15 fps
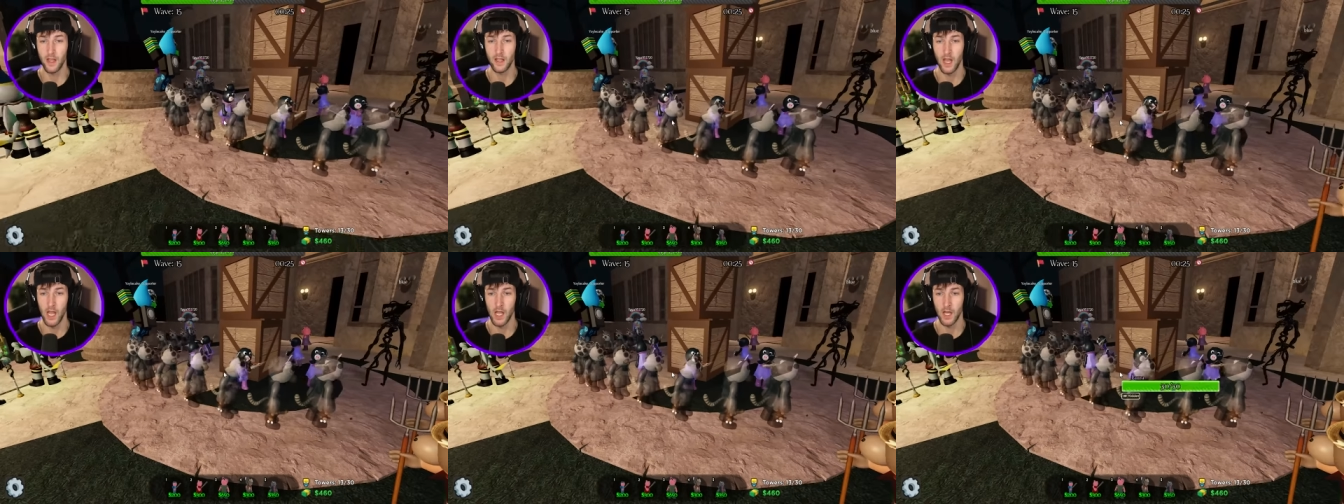
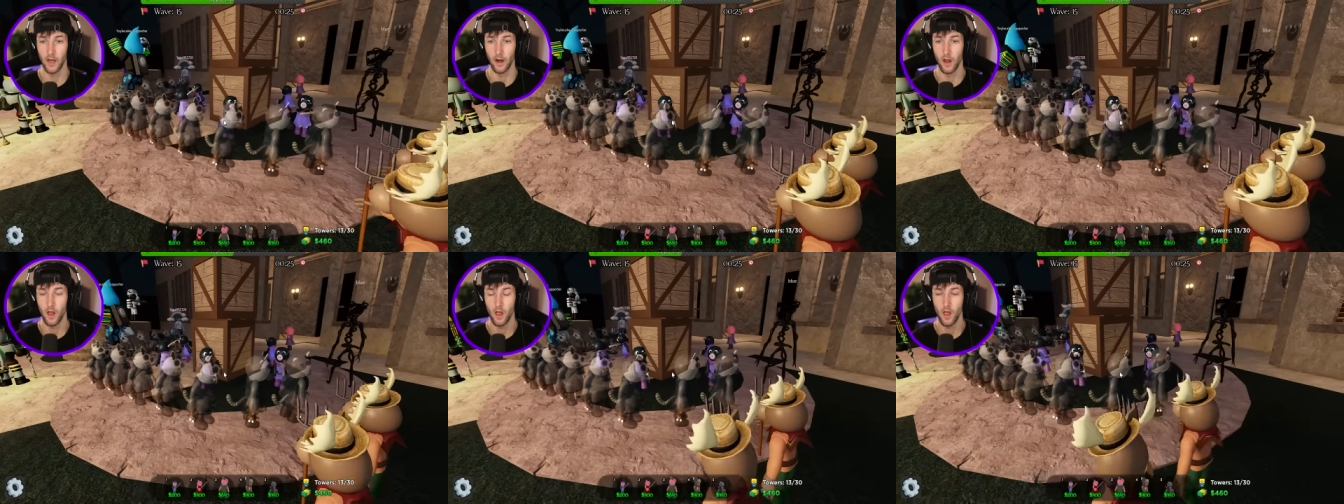Pig
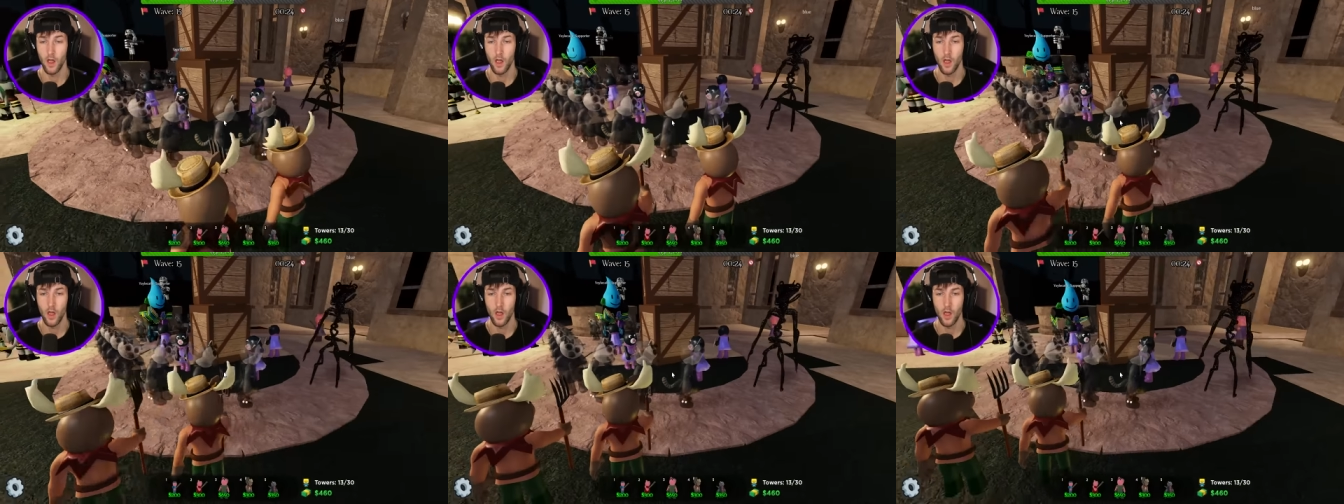can't?
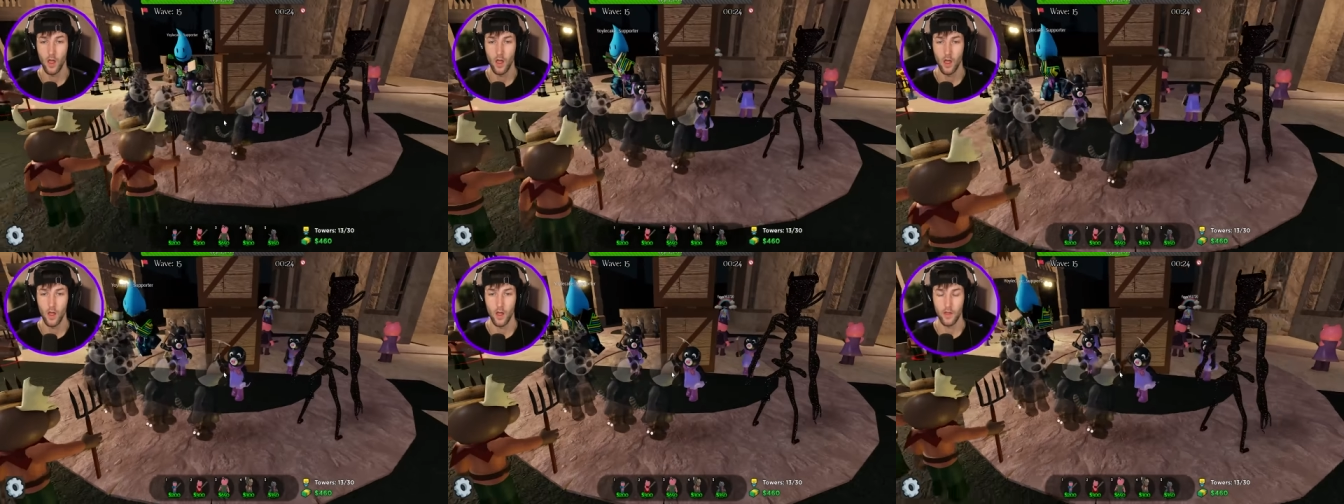
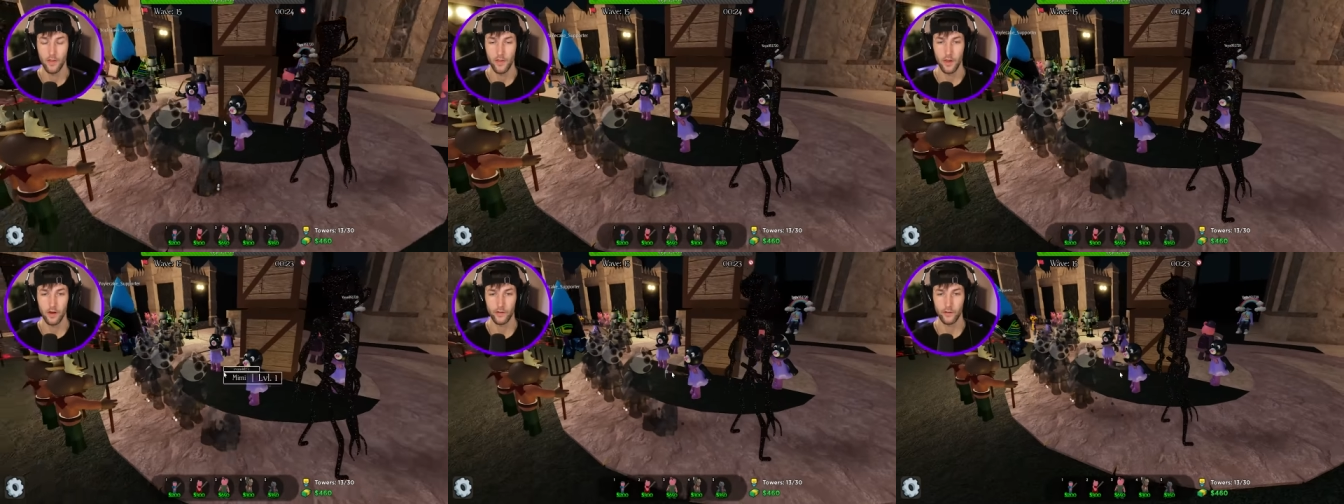
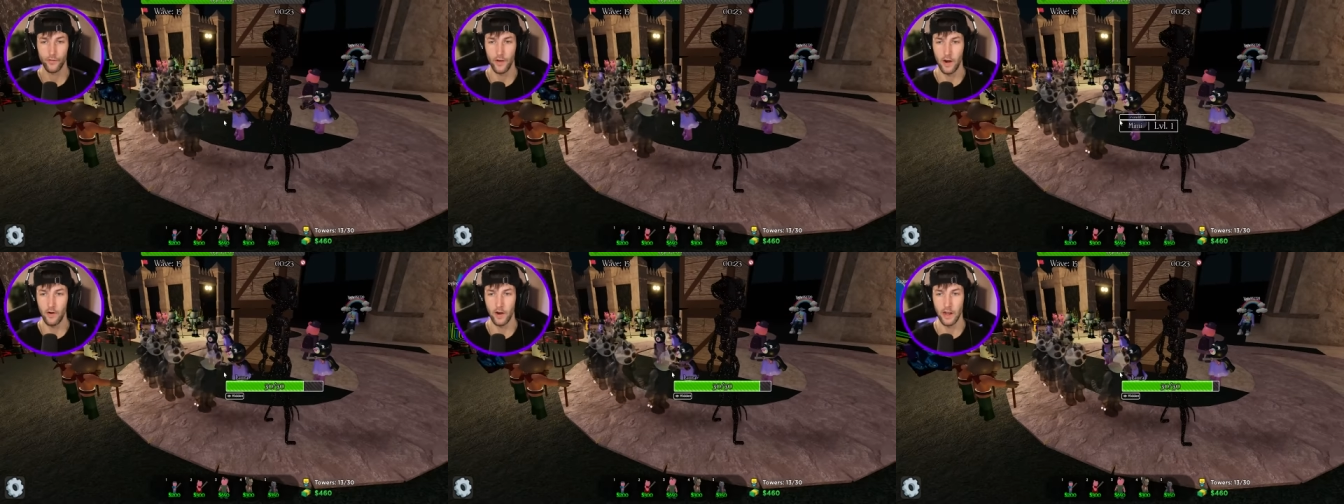That is
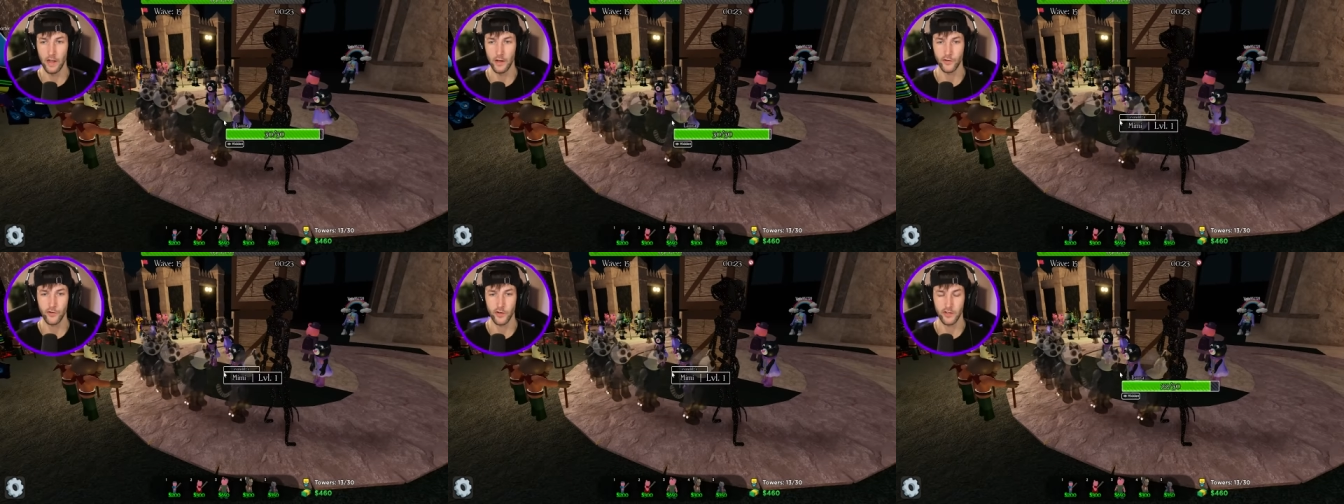very
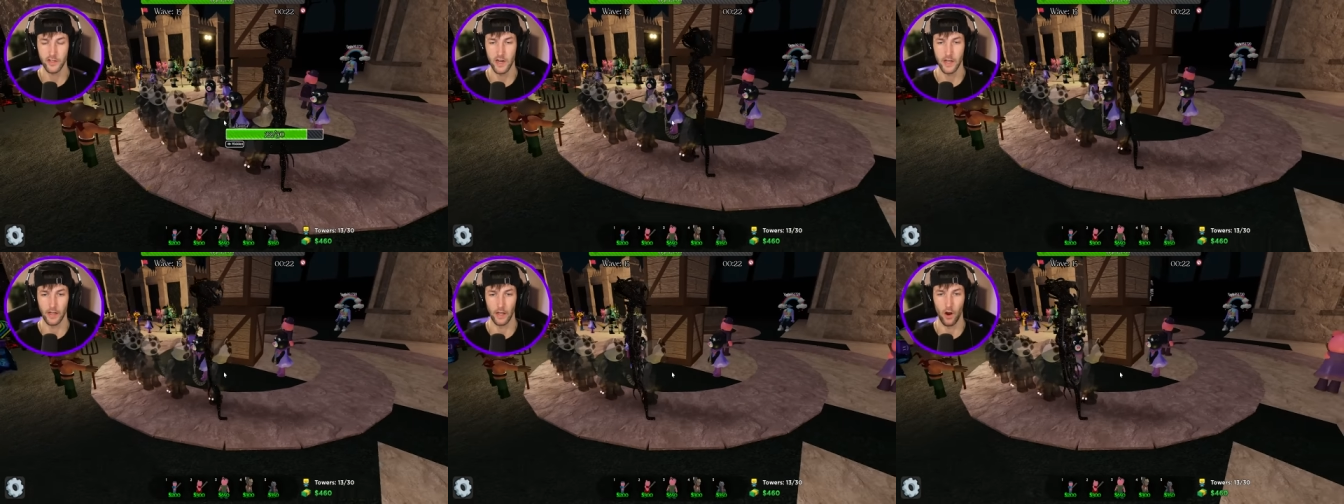
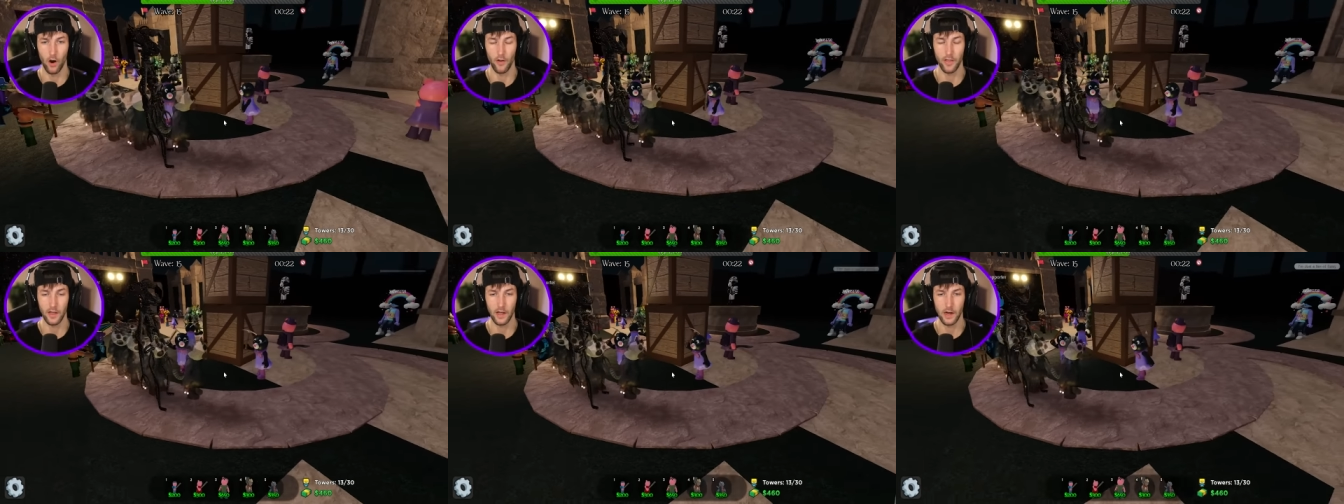interesting.
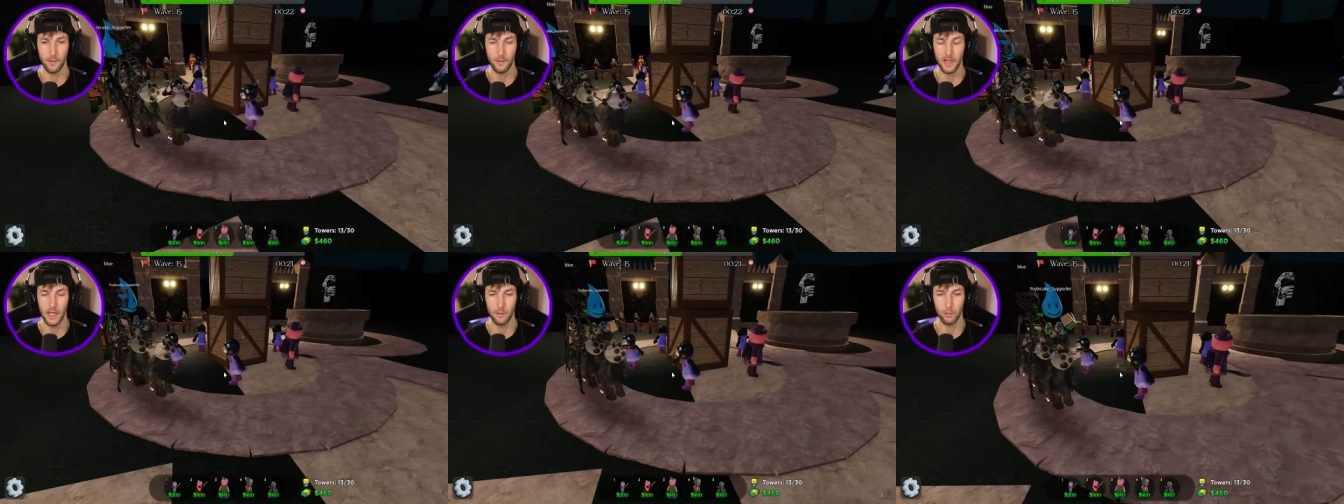Are they going
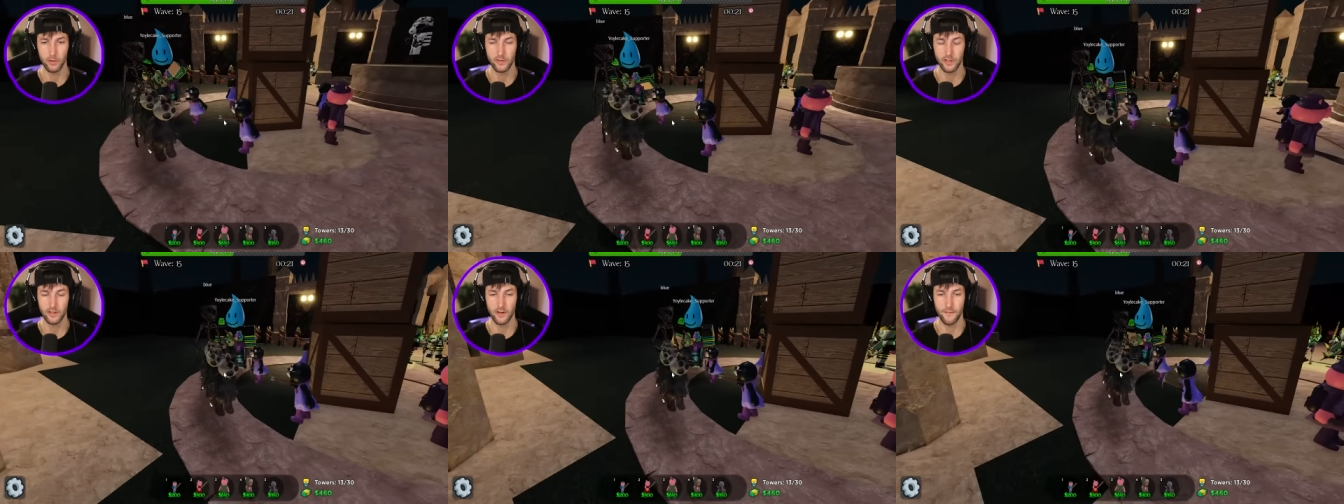to be able
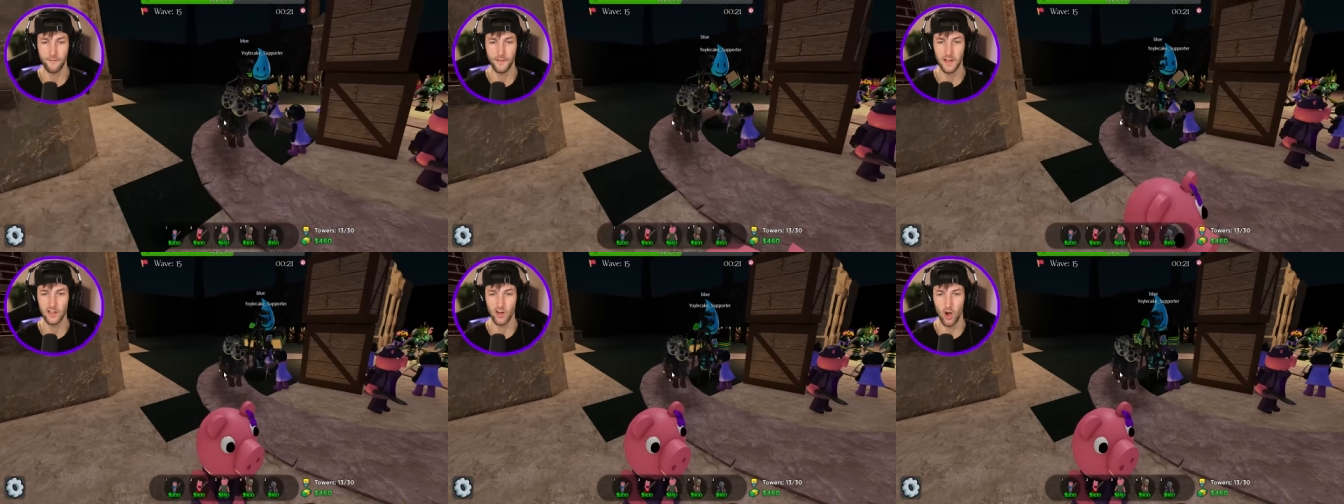to
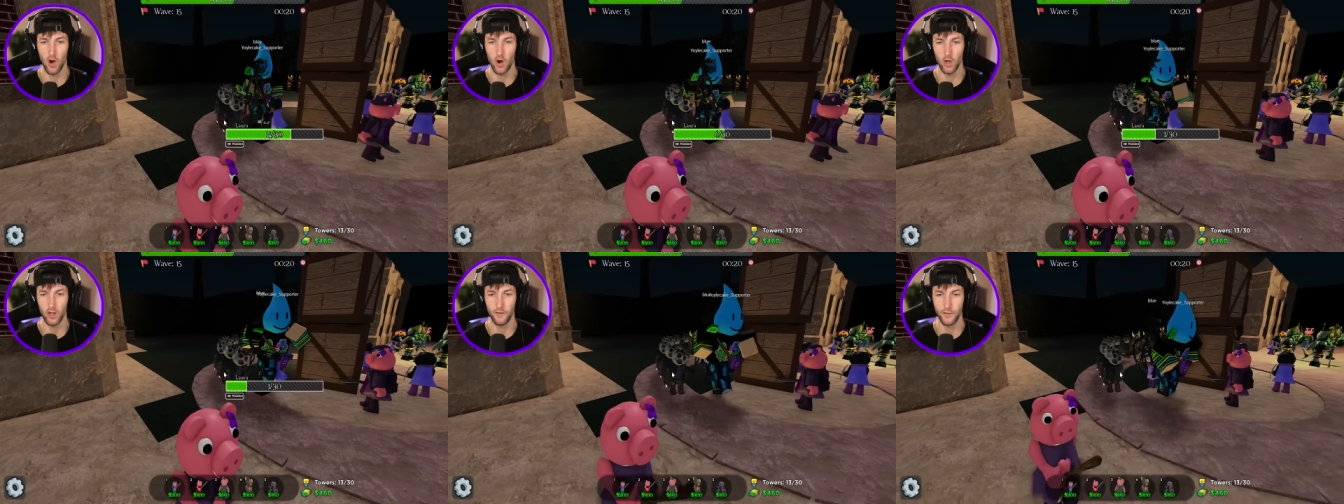defeat
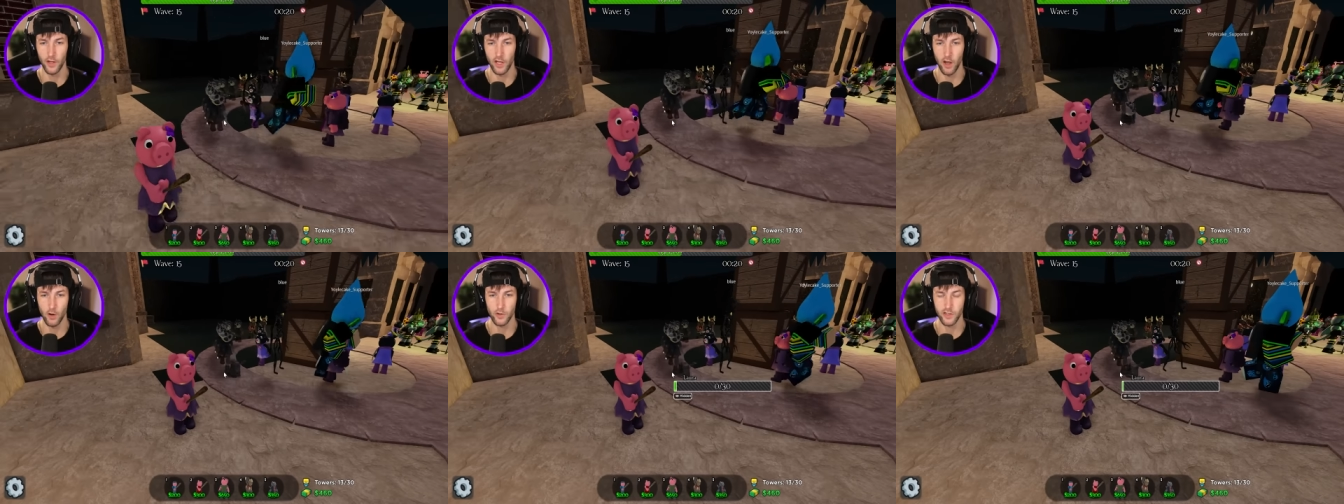all of
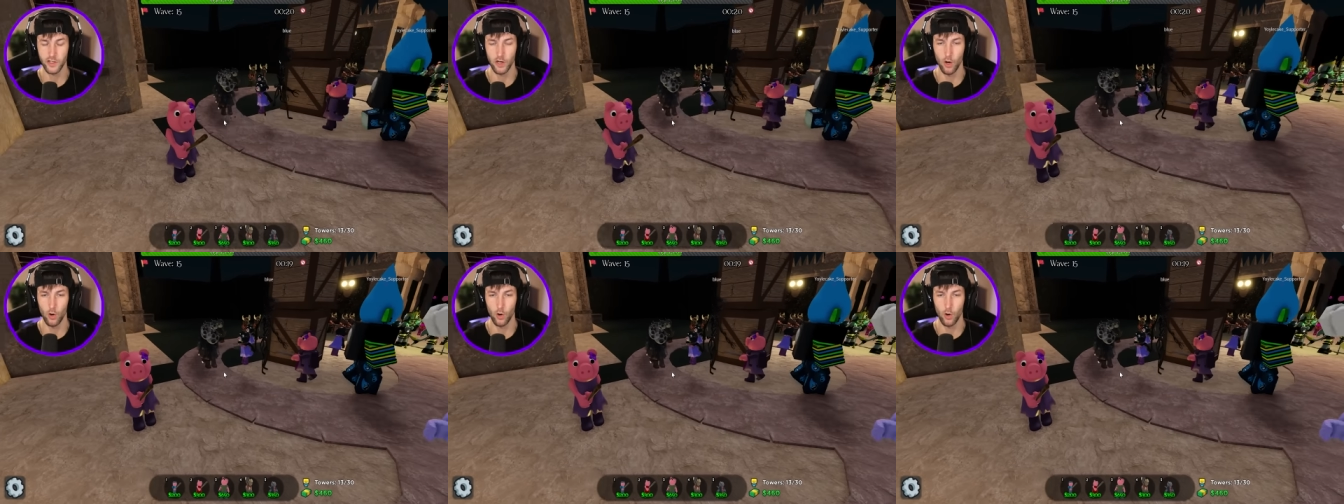the ghost